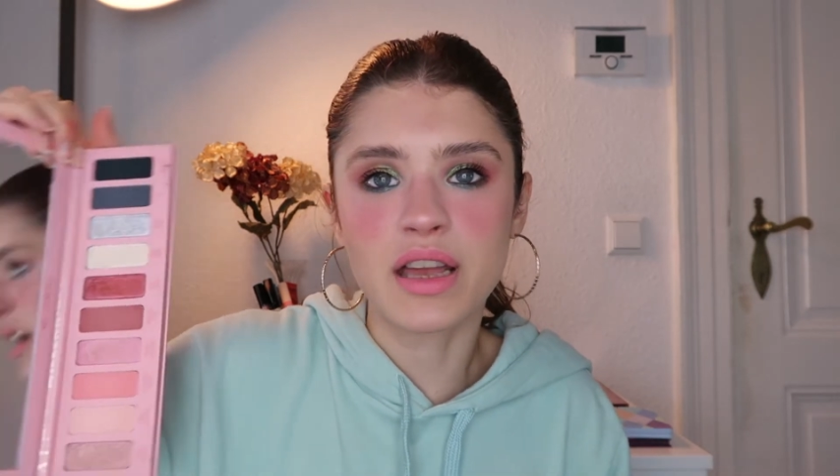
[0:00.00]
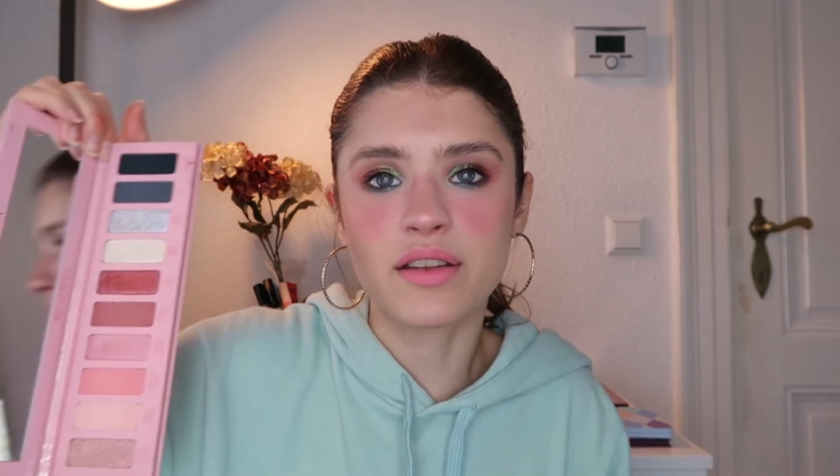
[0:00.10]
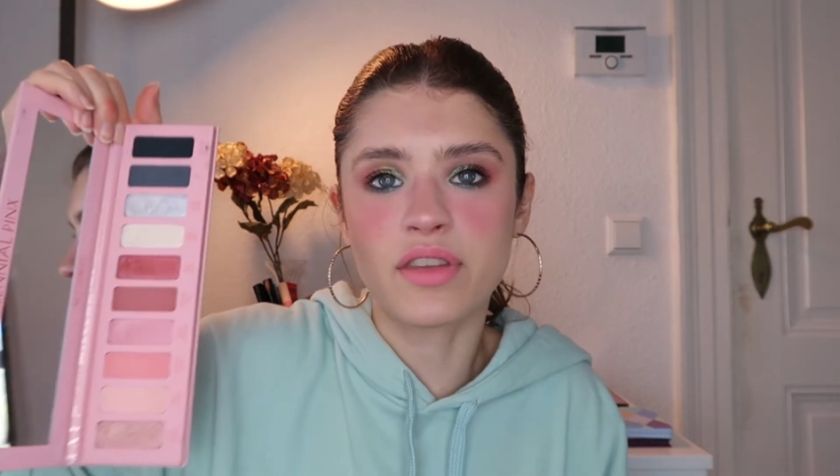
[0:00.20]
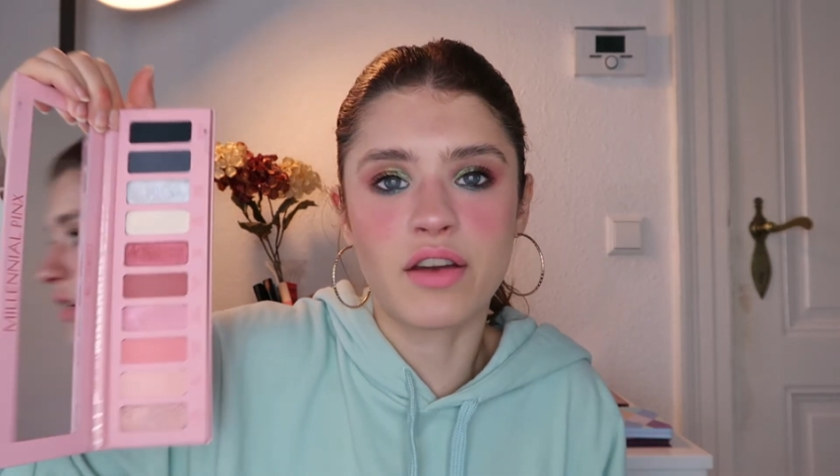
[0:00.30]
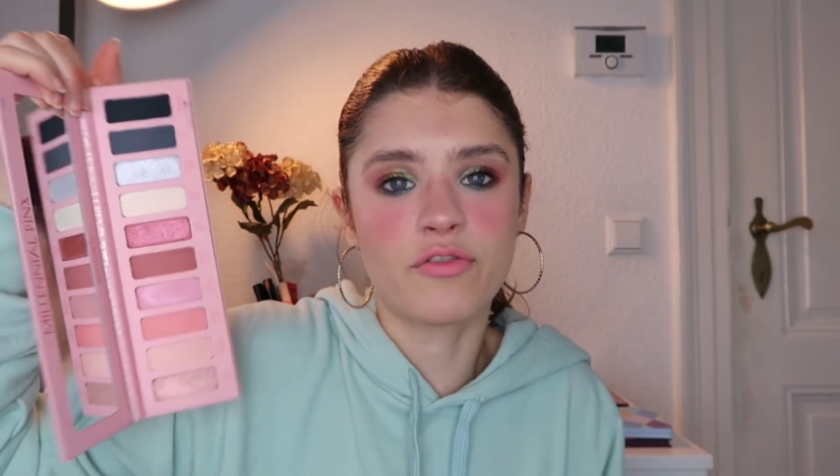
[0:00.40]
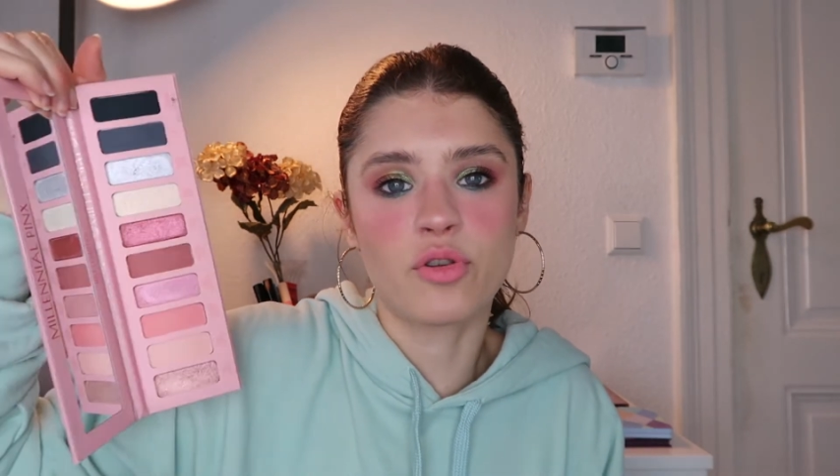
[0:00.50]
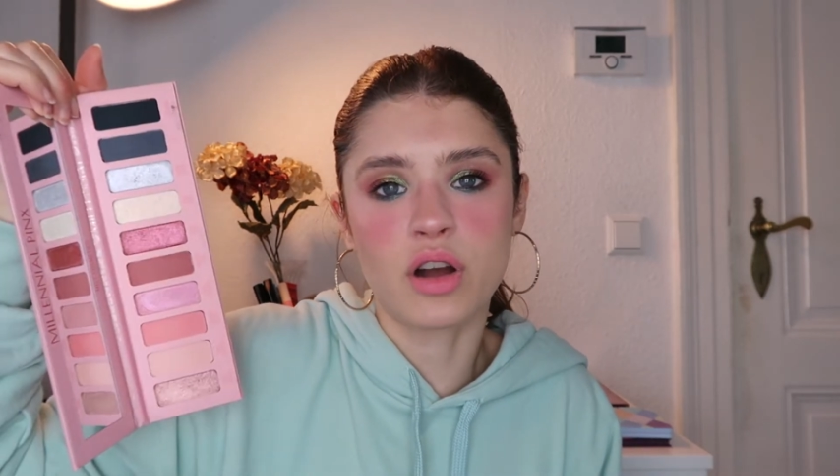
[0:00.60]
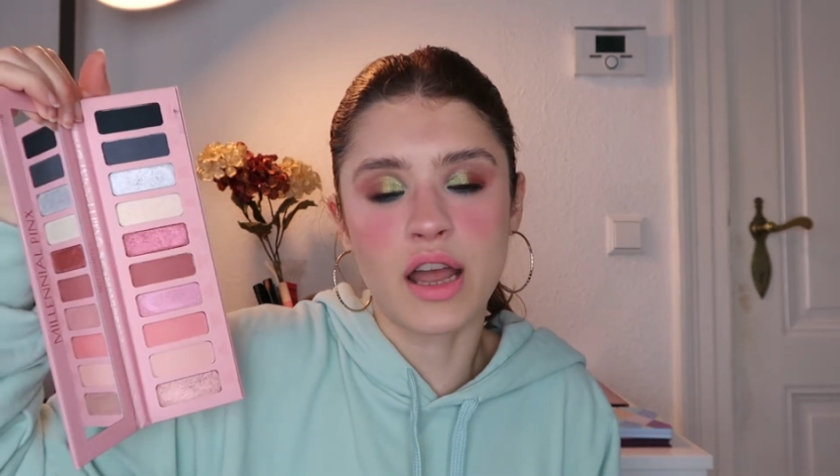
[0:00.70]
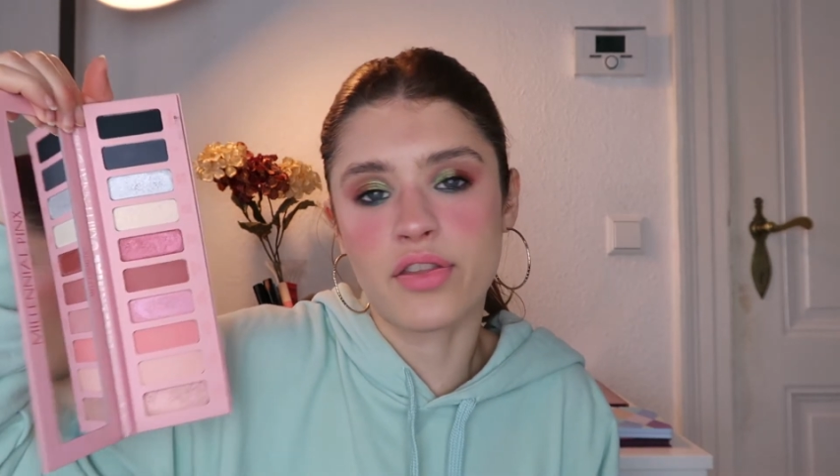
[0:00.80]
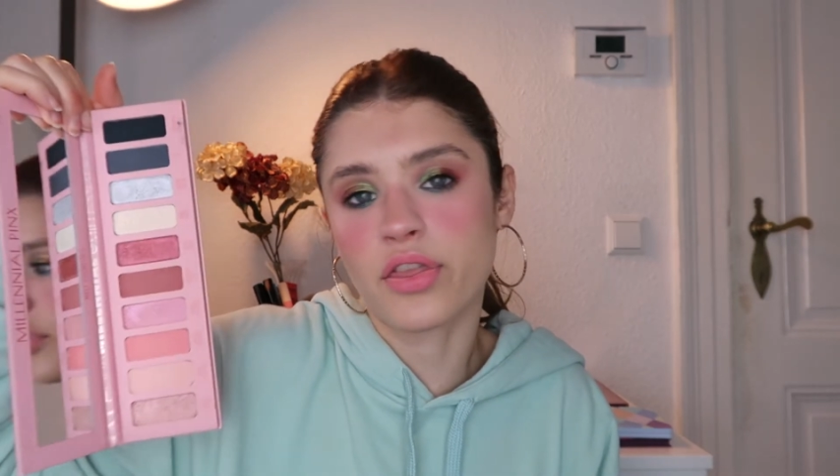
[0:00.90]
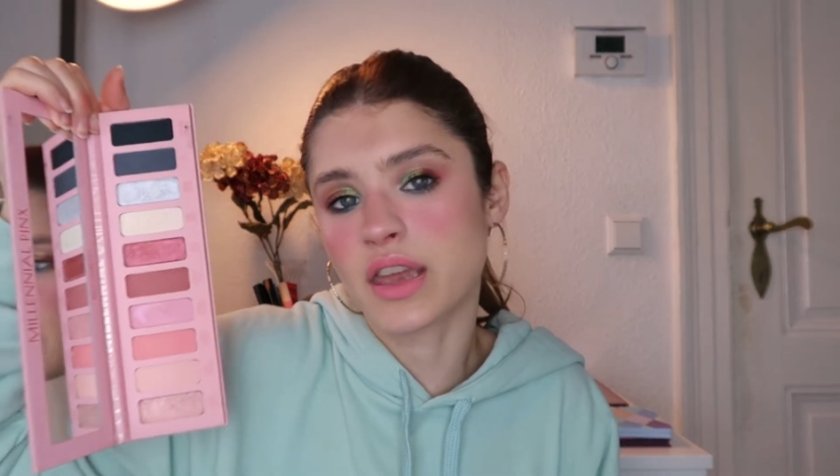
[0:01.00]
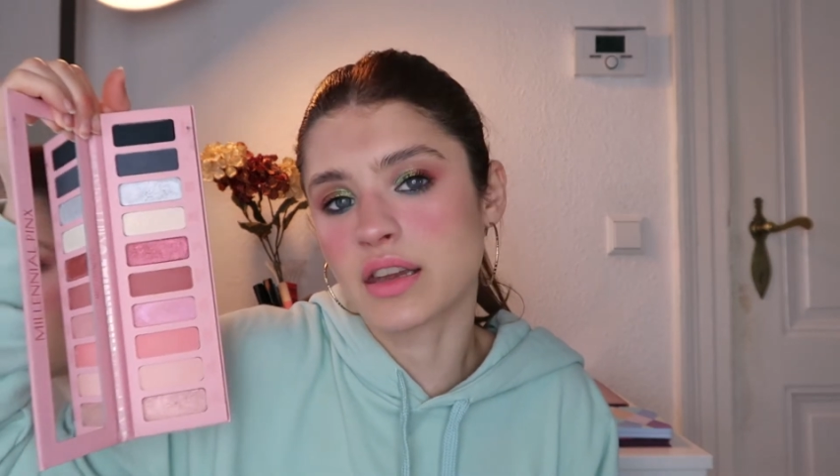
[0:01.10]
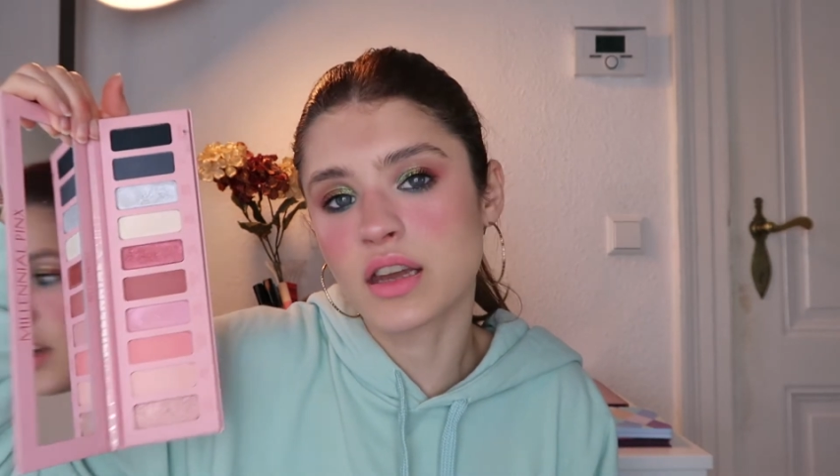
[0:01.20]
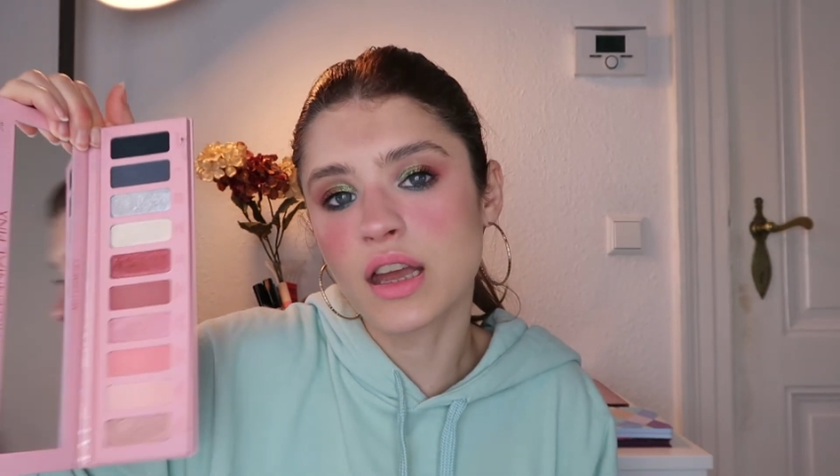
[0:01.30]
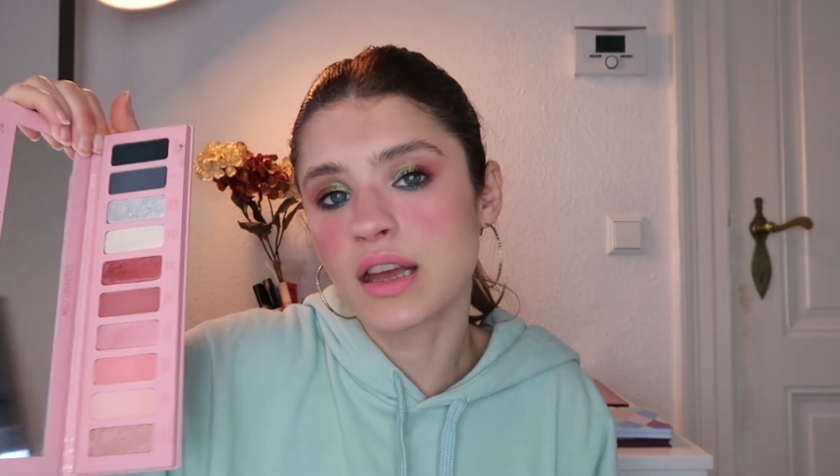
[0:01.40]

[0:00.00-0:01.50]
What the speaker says: and therefore I think